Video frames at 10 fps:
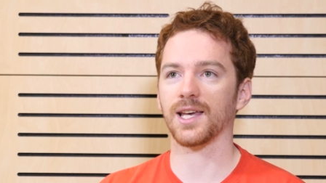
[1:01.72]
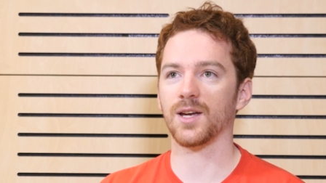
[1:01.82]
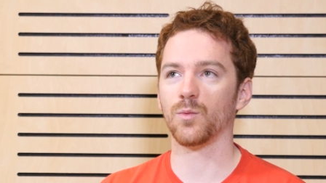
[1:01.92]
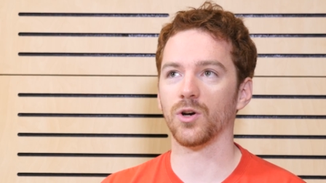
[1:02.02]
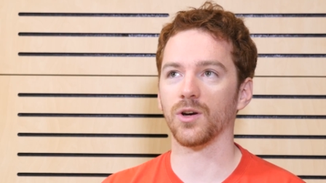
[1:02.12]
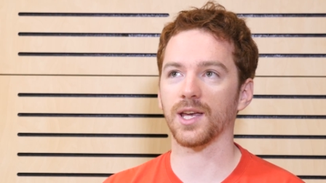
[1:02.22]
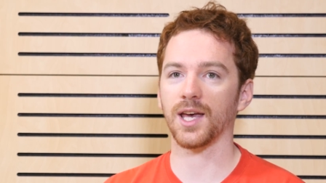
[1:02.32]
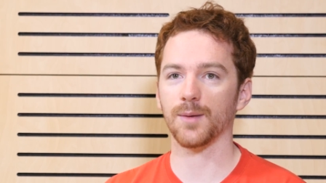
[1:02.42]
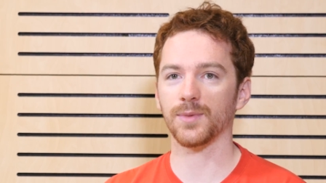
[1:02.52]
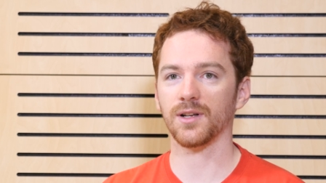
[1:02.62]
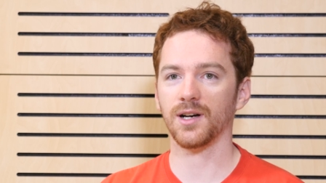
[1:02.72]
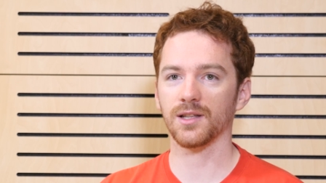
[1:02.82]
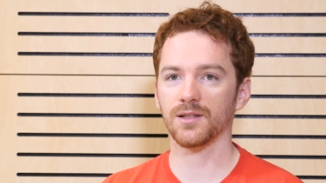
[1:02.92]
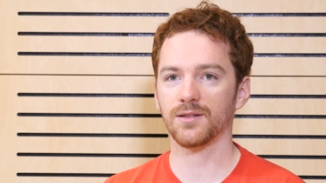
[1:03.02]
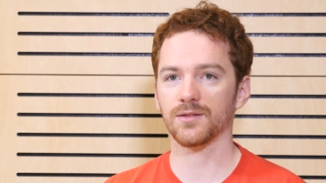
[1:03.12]
They were Campbell
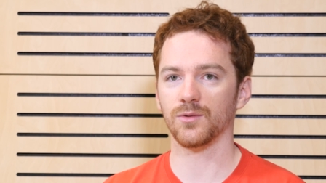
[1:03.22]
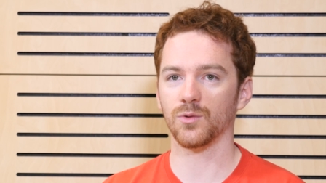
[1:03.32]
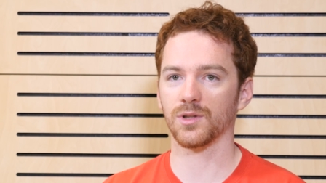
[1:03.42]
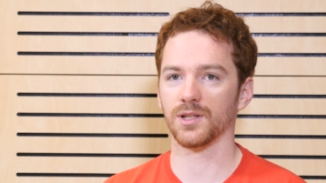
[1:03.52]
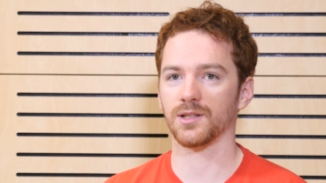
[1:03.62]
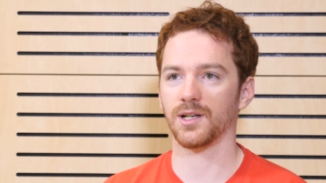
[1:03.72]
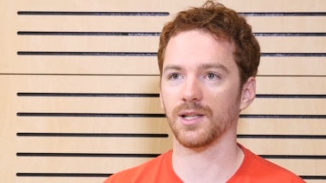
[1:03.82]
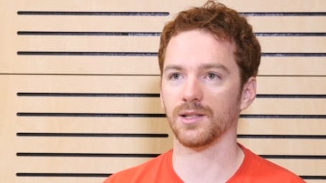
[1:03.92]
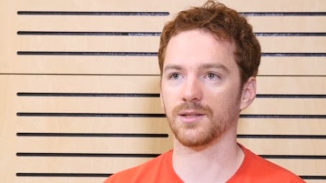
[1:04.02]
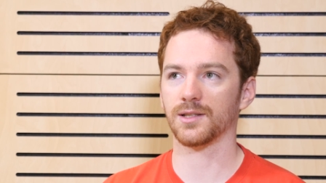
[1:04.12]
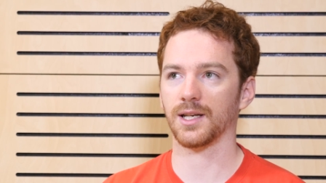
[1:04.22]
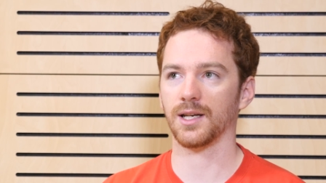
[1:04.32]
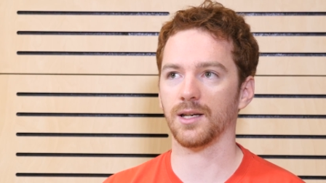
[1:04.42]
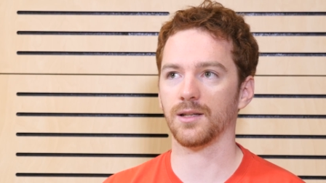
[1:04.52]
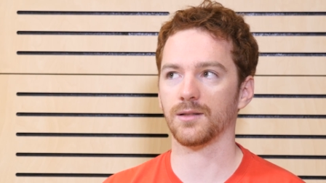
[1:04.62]
Island, Auckland Island,
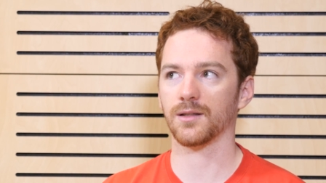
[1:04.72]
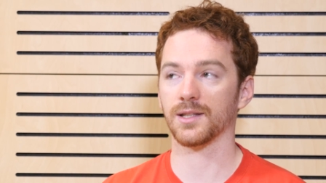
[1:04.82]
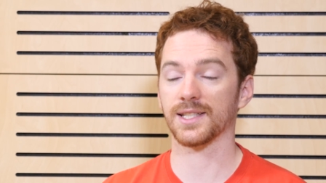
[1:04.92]
and the